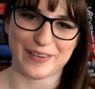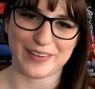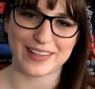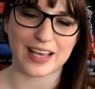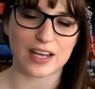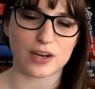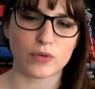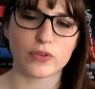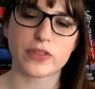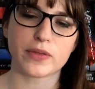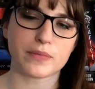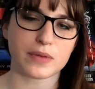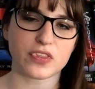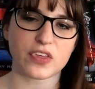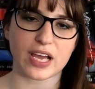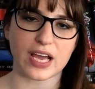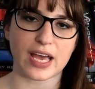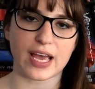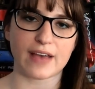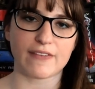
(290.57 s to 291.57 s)
I don't want them to
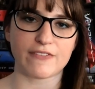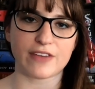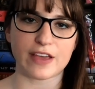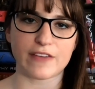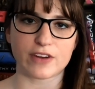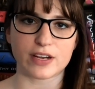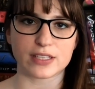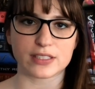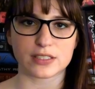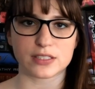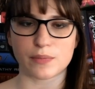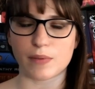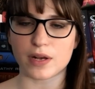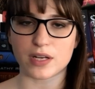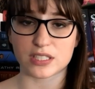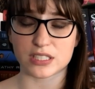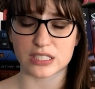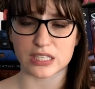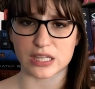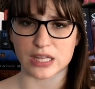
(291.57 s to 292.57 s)
think I have favorites
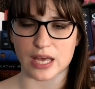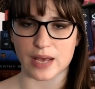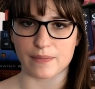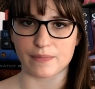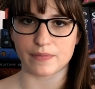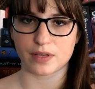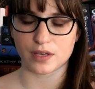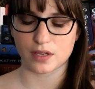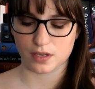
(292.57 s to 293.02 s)
amongst them.